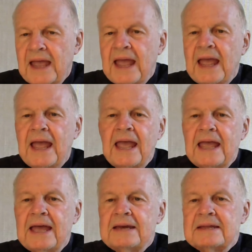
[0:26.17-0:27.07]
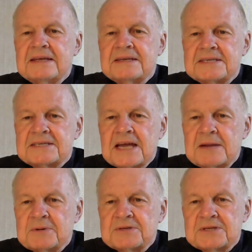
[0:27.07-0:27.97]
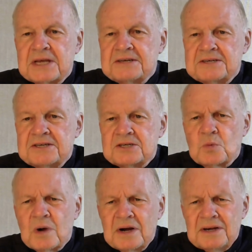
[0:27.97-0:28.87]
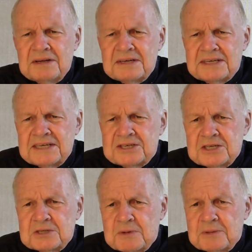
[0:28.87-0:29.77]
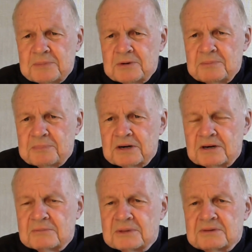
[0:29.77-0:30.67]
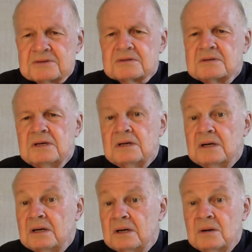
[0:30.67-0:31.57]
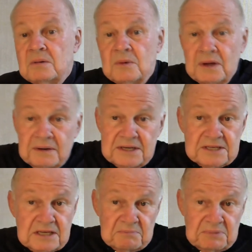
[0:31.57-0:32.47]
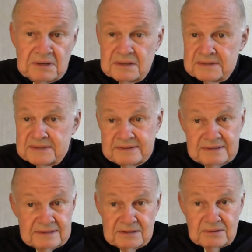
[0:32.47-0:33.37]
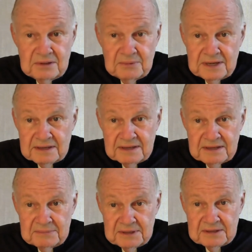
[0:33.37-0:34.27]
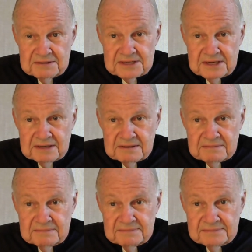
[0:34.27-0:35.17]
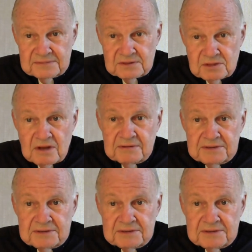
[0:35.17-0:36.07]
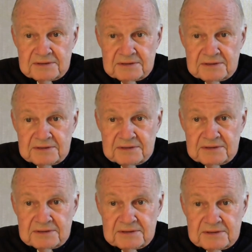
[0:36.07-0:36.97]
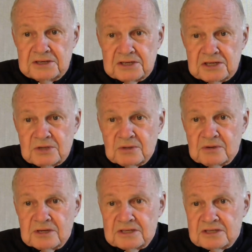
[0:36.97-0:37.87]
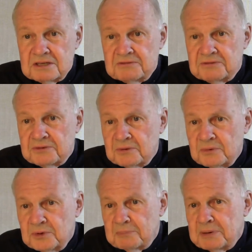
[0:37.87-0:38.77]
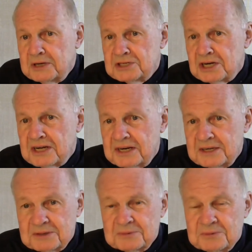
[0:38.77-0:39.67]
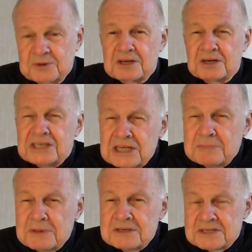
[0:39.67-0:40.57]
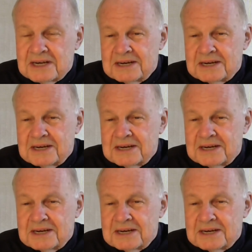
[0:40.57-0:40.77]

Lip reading: And his disciples said to Jesus, "Why do you teach these people in parables?" Well, he said, because this is the only way I can get them to understand. So I'll tell stories, these religious stories, with a punchline or with a deep insight.